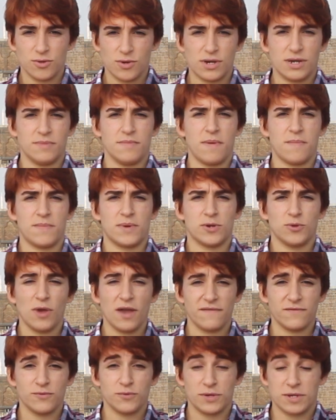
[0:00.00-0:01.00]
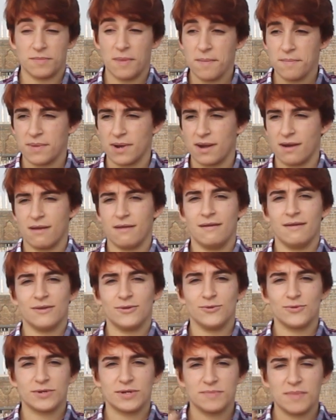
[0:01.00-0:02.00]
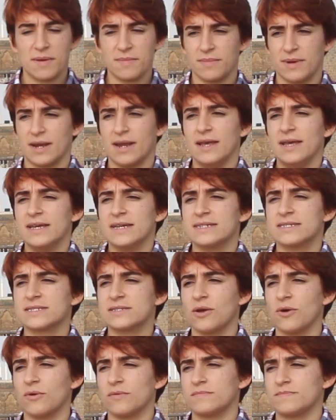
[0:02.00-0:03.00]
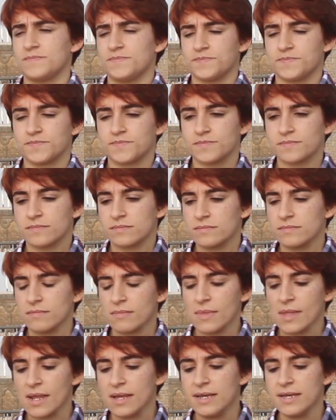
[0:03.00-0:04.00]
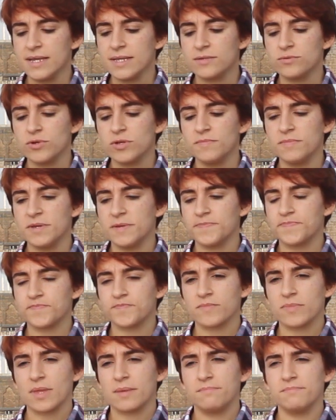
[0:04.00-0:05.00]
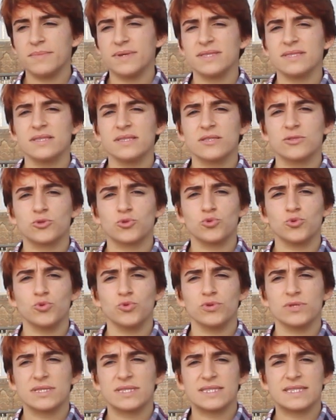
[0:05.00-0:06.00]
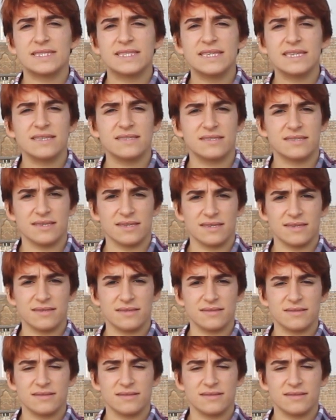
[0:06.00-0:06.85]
you remember, you have to remember, you remember. So it will be min tu dt.